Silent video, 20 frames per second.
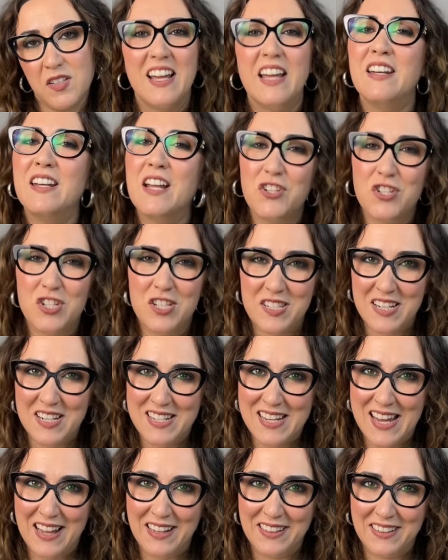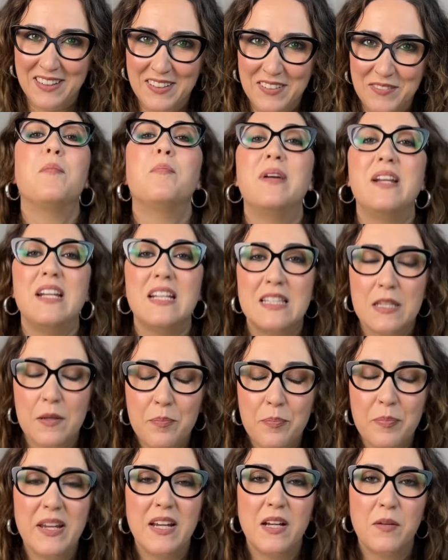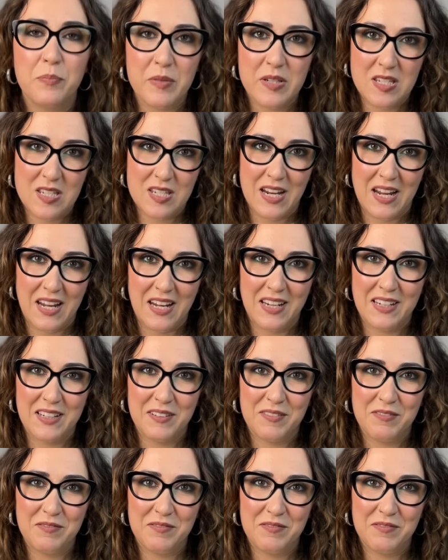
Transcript: and not just Italian, but it's a big mistake.